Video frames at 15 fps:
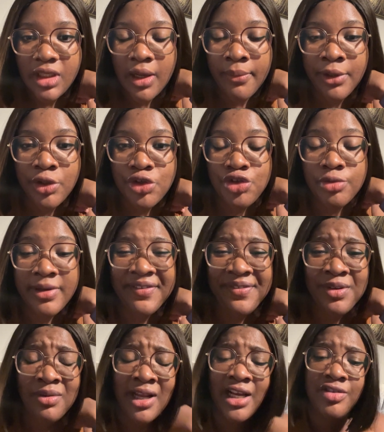because you might
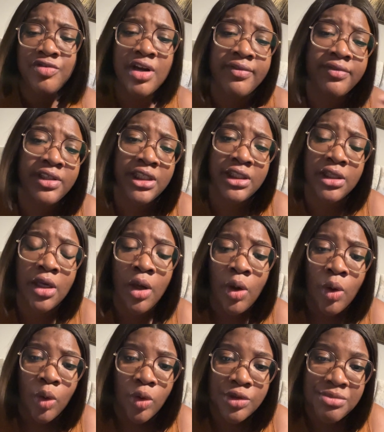feel like traveling
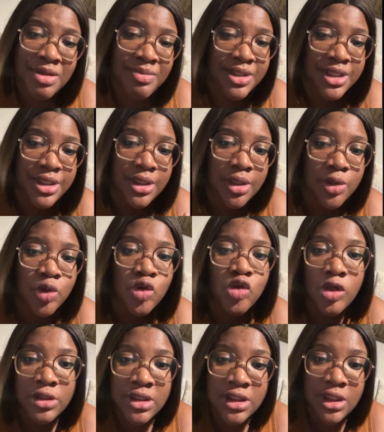on maybe a
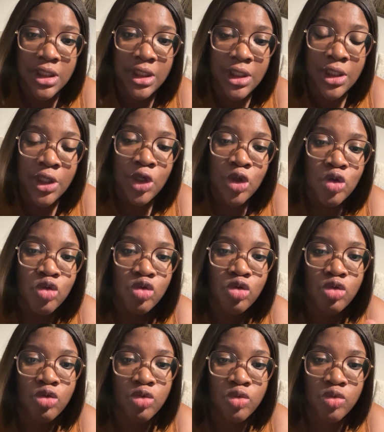Sunday
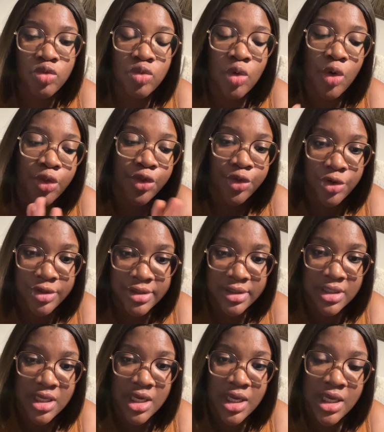to a
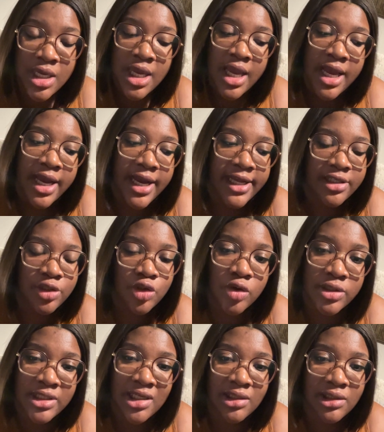Thursday, and it
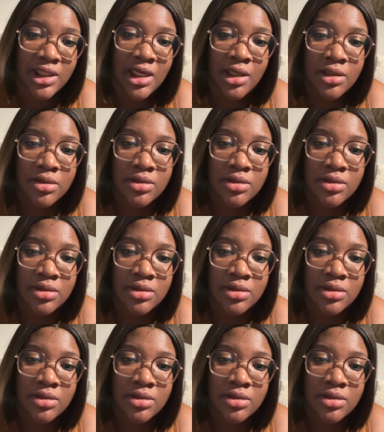turns out that